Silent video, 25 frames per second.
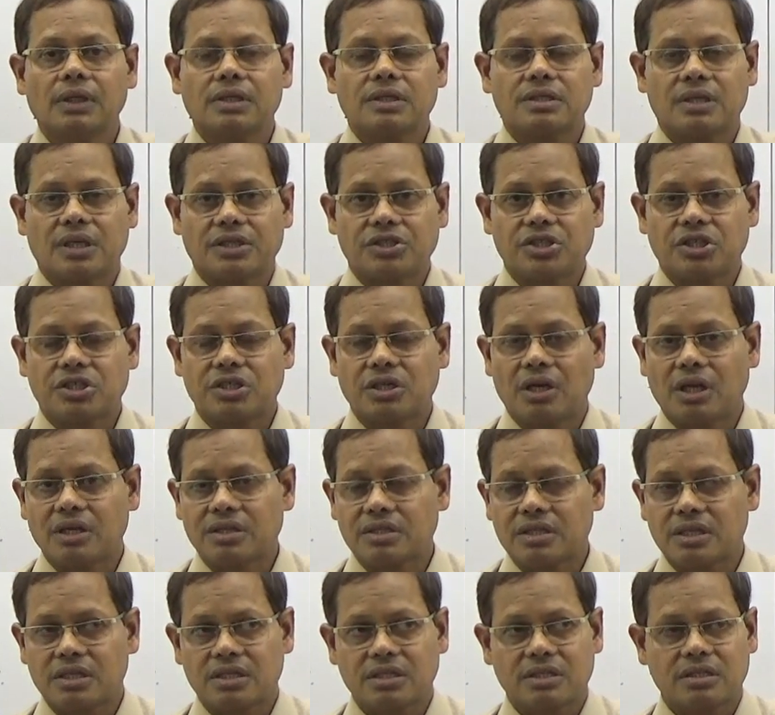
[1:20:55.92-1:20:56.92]
suggested
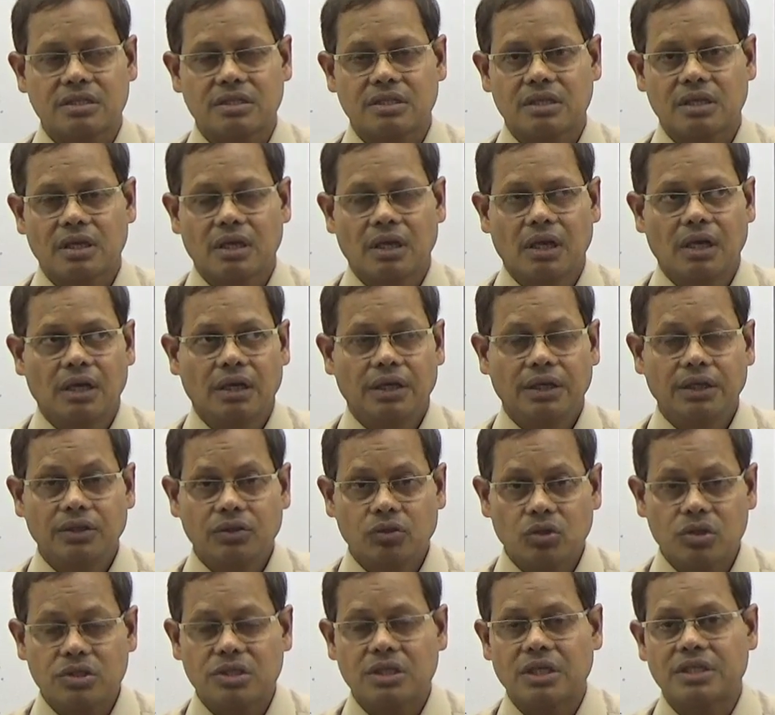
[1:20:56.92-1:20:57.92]
answers. In
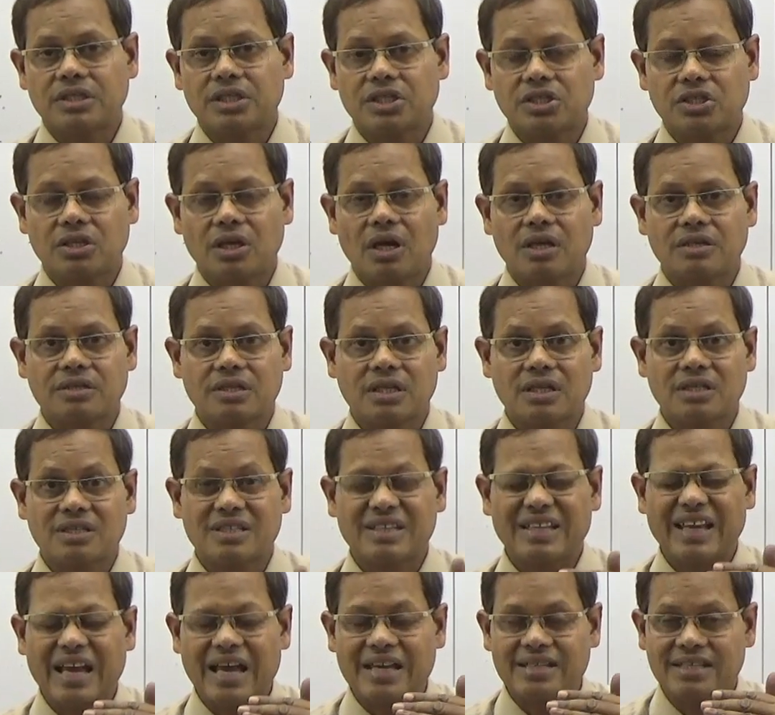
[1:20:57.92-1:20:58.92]
those suggested answers,
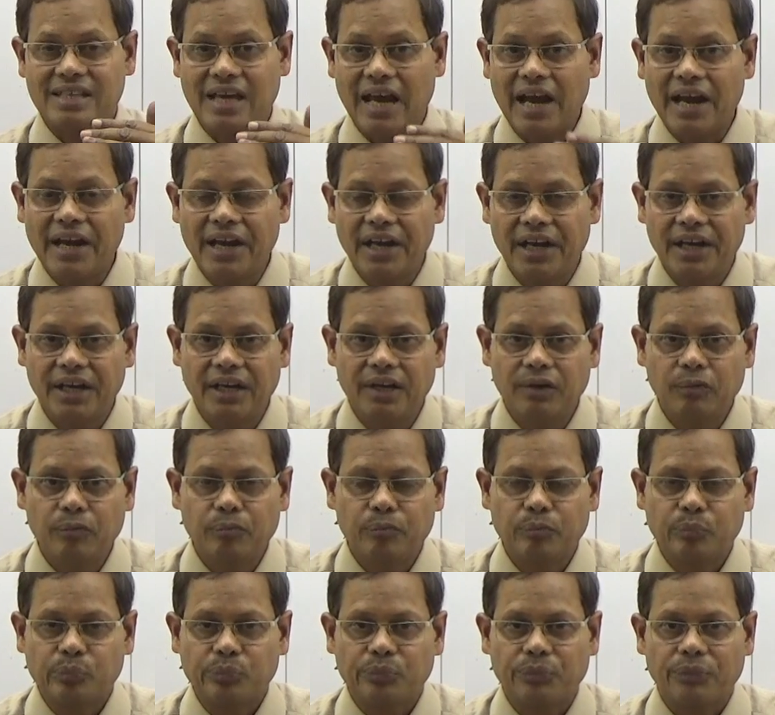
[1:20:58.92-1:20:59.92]
he has added,
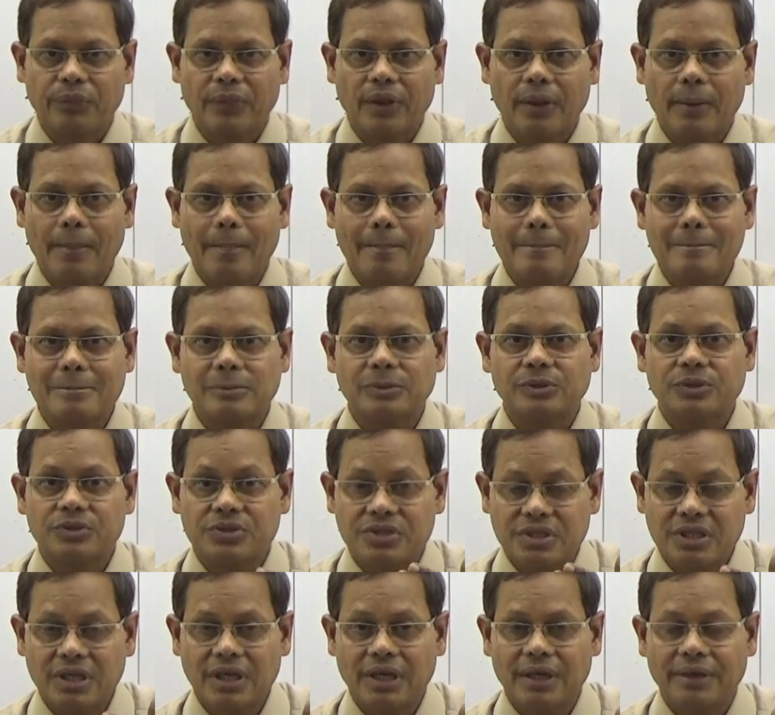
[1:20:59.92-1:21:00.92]
you
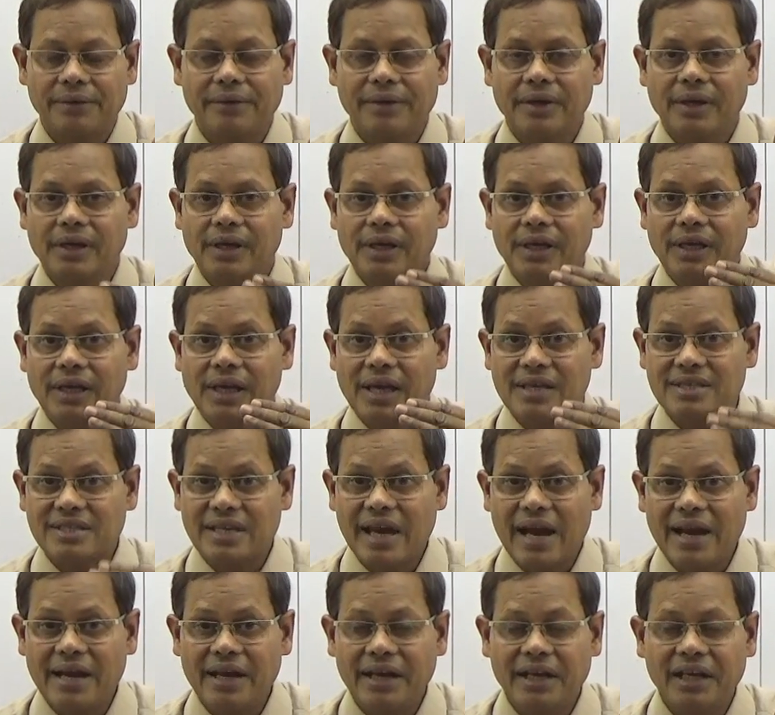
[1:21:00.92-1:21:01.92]
see, he has
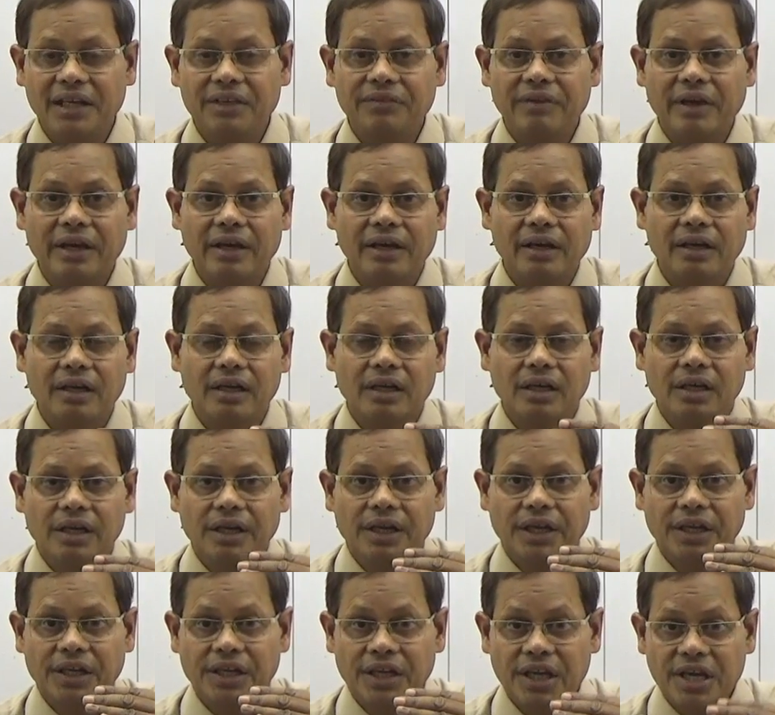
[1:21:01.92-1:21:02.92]
added even
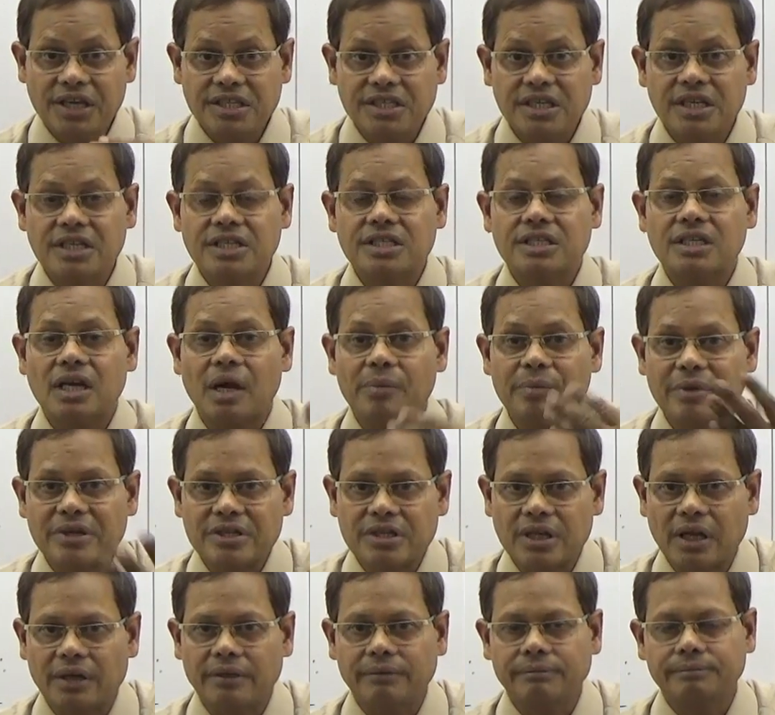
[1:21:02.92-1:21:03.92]
agent's
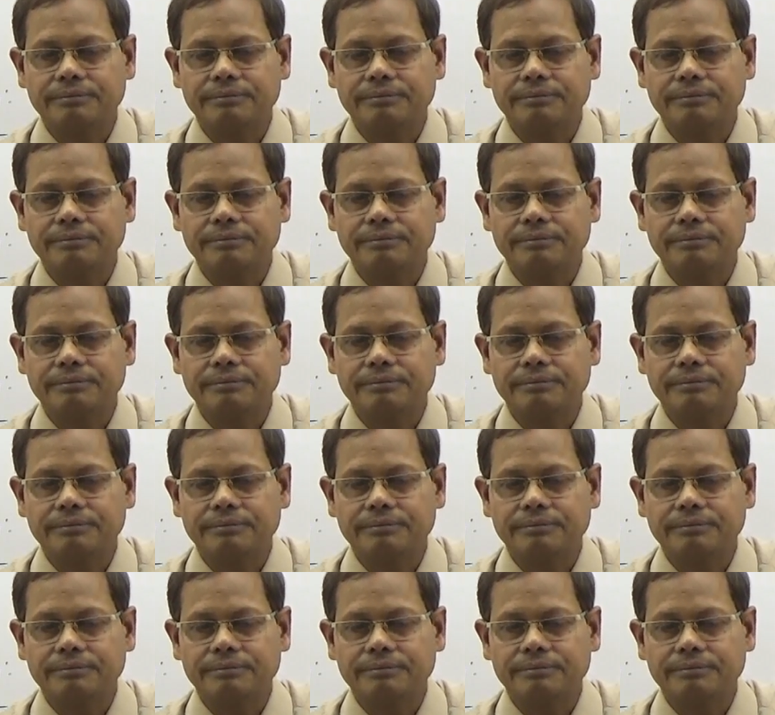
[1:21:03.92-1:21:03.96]
commission.